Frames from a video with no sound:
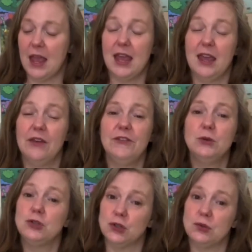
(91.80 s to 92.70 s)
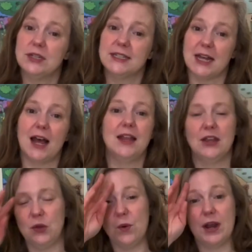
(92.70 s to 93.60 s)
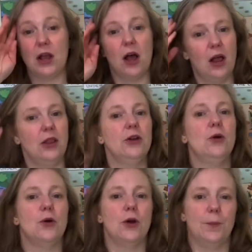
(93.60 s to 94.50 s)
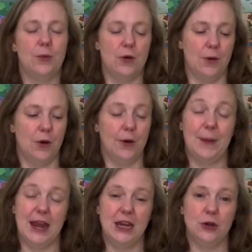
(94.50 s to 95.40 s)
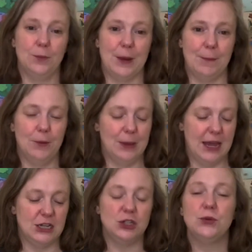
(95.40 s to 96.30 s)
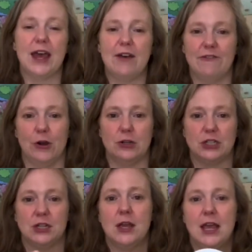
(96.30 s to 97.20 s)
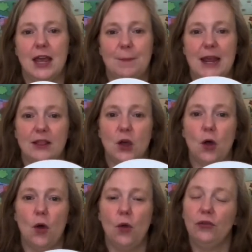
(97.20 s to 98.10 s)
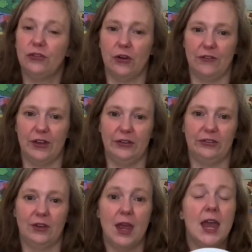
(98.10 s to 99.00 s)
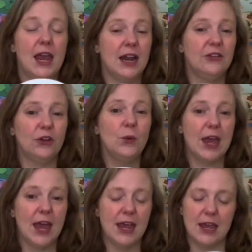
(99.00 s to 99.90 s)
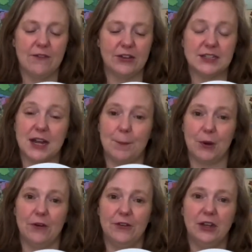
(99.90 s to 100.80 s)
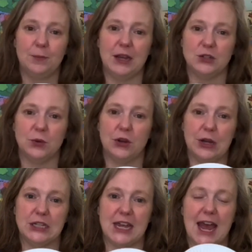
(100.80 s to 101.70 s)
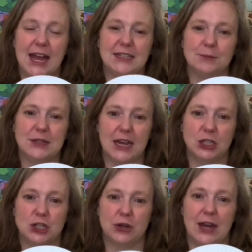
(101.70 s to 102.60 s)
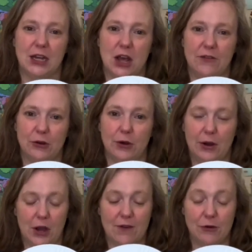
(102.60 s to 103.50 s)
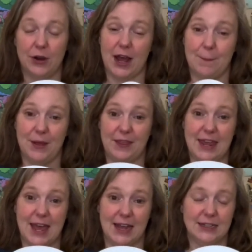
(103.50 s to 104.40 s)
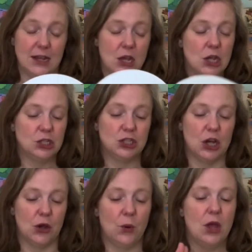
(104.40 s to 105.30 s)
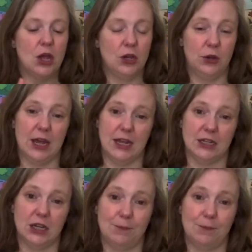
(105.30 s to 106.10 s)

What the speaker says: If you do decide that you want to color or paint your paper plate, do that first and paint the whole surface. And it's okay if it's not perfect because we're going to add some texture and cover it up at the end. So you can